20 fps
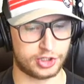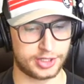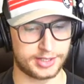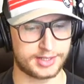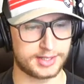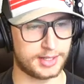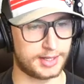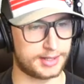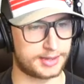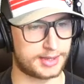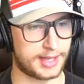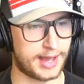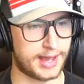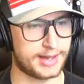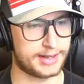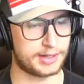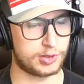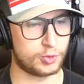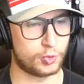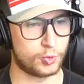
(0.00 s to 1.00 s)
just like
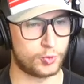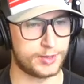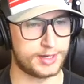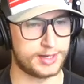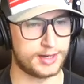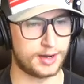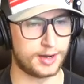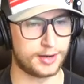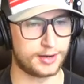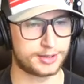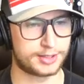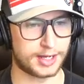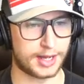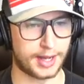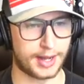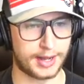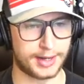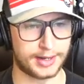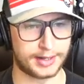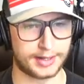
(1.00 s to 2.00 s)
that, we are
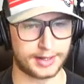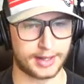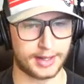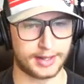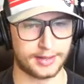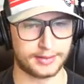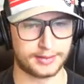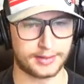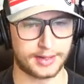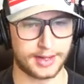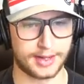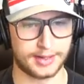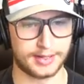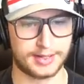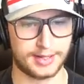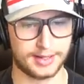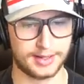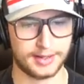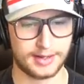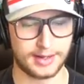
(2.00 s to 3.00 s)
tied again. As,
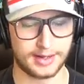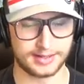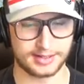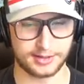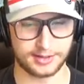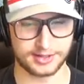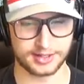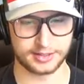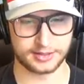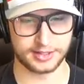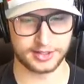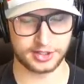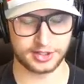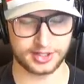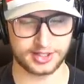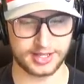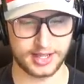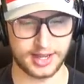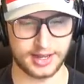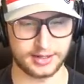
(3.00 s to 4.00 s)
as I was literally just
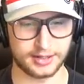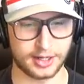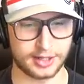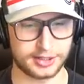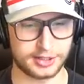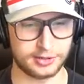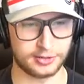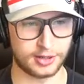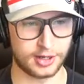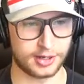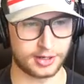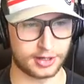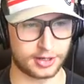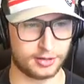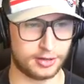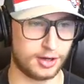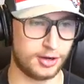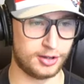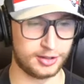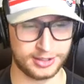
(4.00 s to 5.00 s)
saying not too long ago,
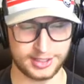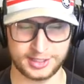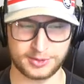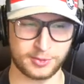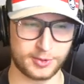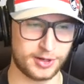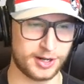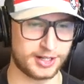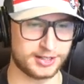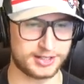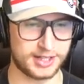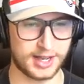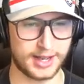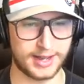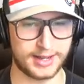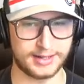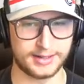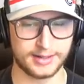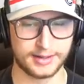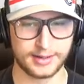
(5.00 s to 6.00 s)
oh, at least we're not
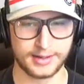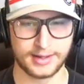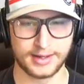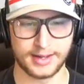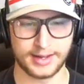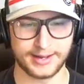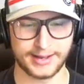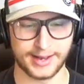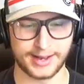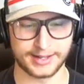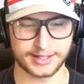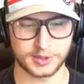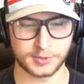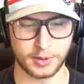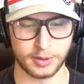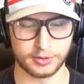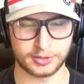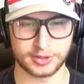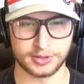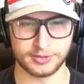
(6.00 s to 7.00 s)
tied. Yeah,
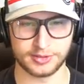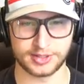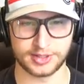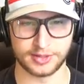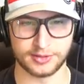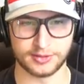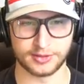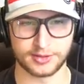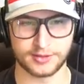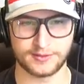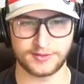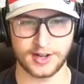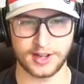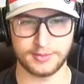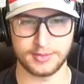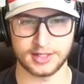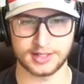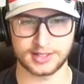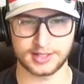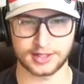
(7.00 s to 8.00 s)
spoke too soon. Five
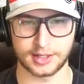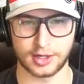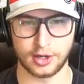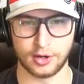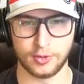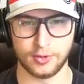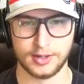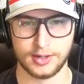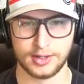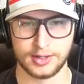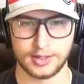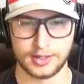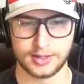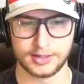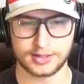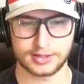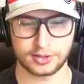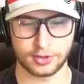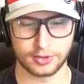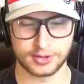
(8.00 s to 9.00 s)
minutes to go.
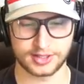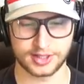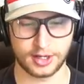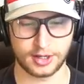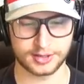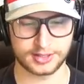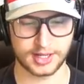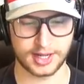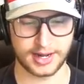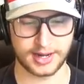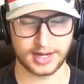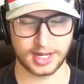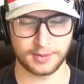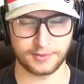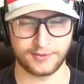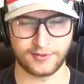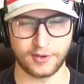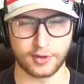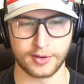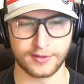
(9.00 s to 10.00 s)
Scores all tied
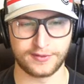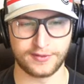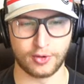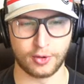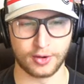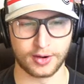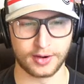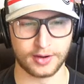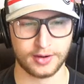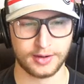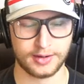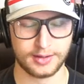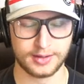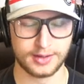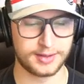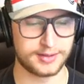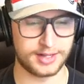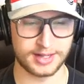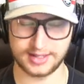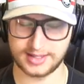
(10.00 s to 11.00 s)
up. four four.
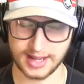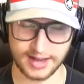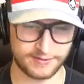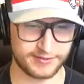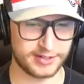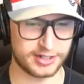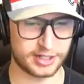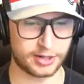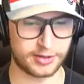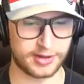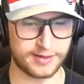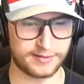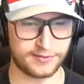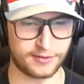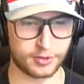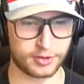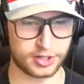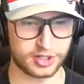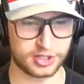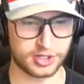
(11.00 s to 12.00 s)
They definitely don't have
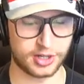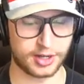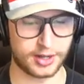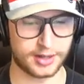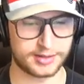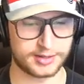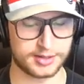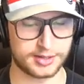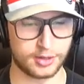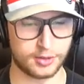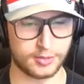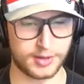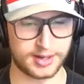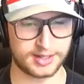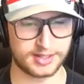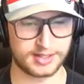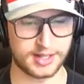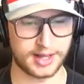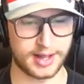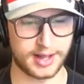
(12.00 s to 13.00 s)
forty shots, so my
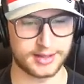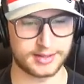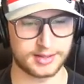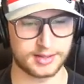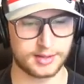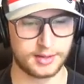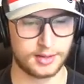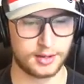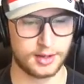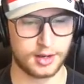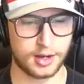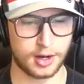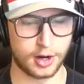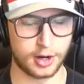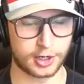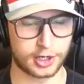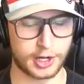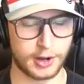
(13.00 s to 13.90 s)
stats are